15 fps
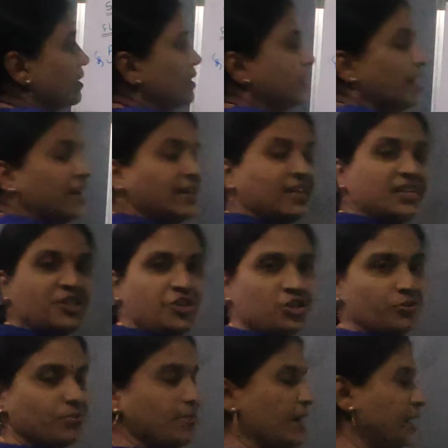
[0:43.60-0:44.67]

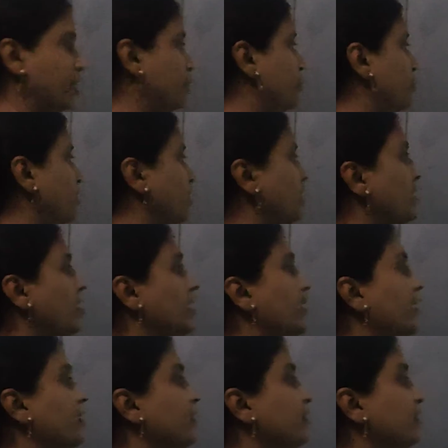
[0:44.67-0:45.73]
Gynoecium part. Okay,
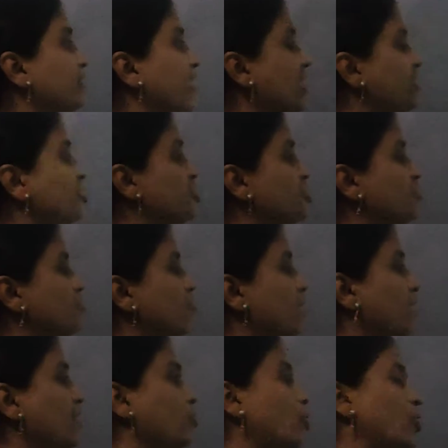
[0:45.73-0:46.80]
the gynoecium
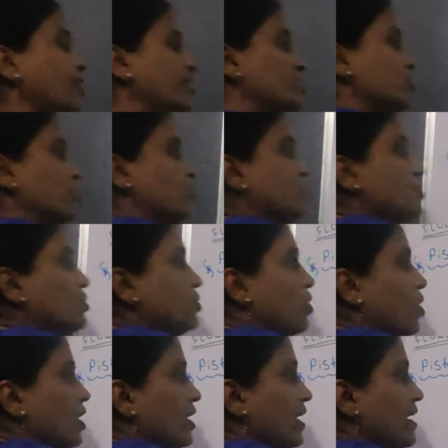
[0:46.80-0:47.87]
part, or it is also
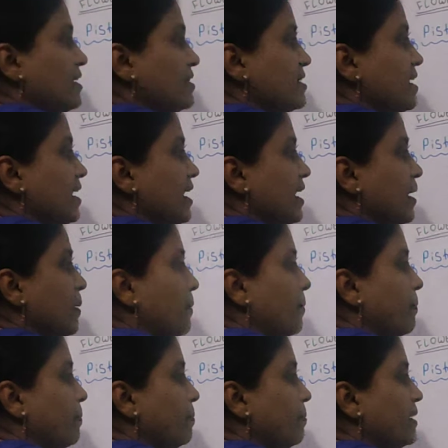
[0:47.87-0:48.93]
called as
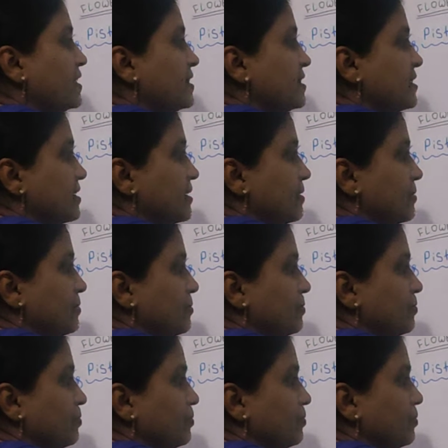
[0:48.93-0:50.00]
pistil,
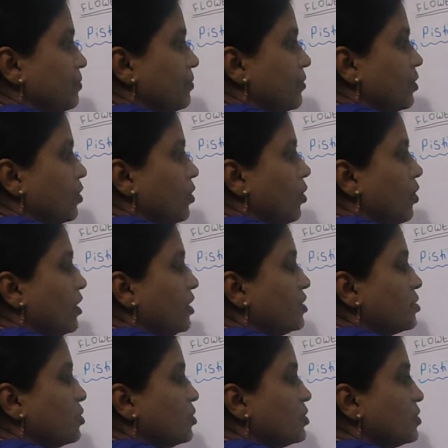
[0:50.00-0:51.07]
or it
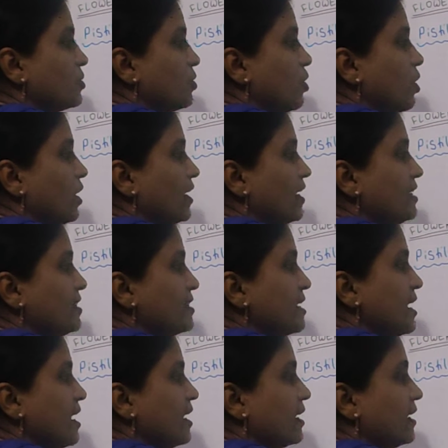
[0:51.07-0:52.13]
is also called as
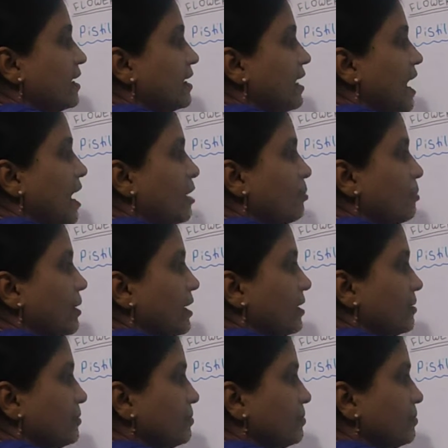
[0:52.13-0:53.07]
carpel.